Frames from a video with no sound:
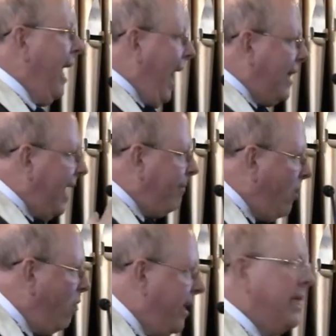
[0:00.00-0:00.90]
at that
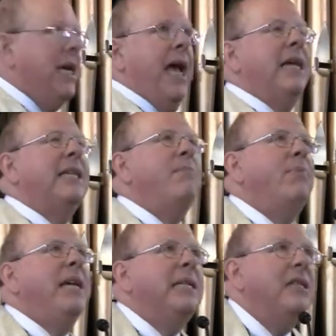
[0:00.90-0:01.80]
moment as a
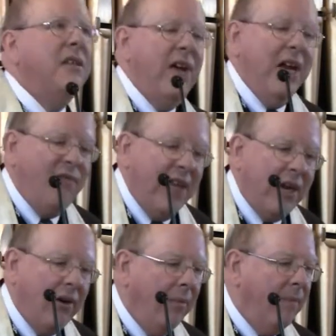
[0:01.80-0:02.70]
blessed divine
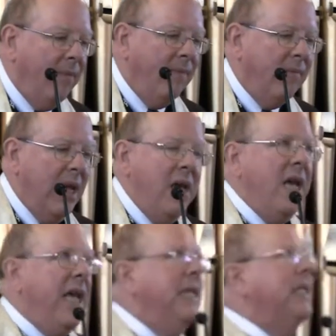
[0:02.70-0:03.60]
figure.
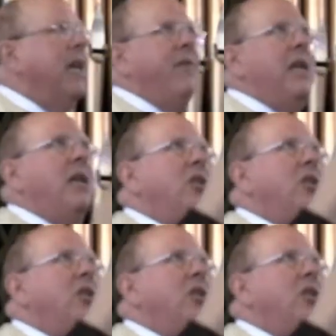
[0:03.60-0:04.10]
He's given a